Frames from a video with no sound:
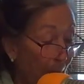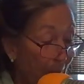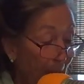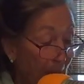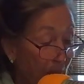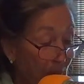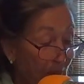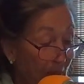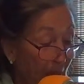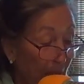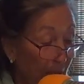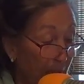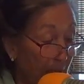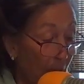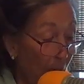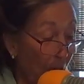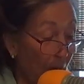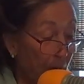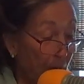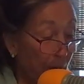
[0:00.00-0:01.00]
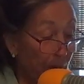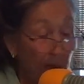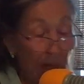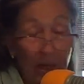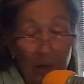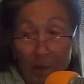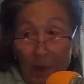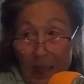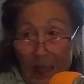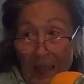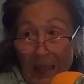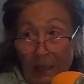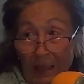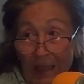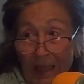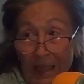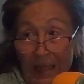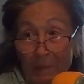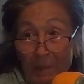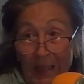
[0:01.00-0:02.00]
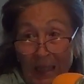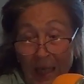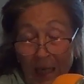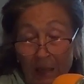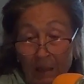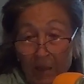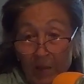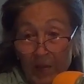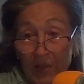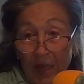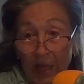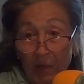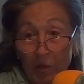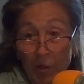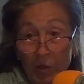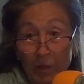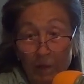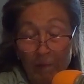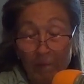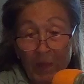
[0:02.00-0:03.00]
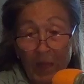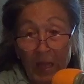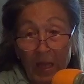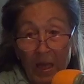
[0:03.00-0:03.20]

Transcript: best-selling author named Eben Alexander,